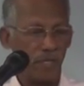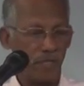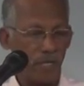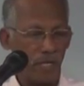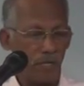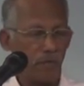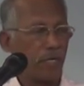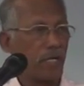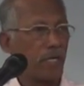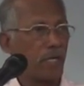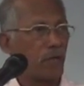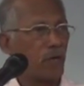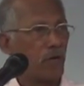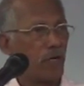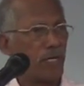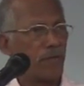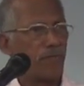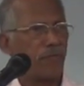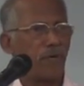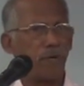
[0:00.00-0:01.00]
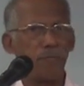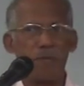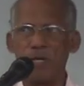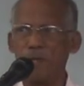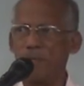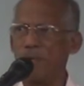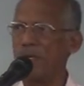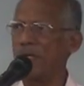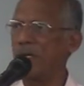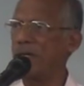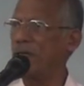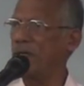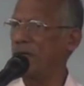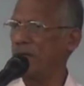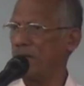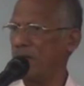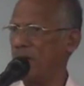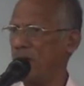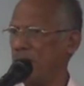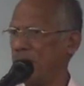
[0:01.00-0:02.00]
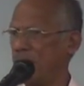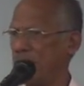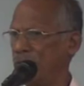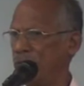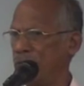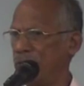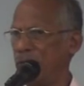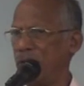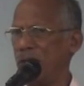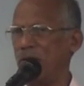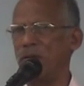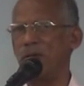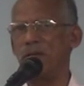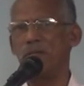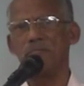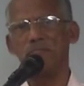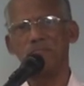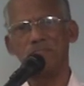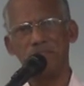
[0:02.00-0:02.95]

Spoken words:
They were going for Bible classes and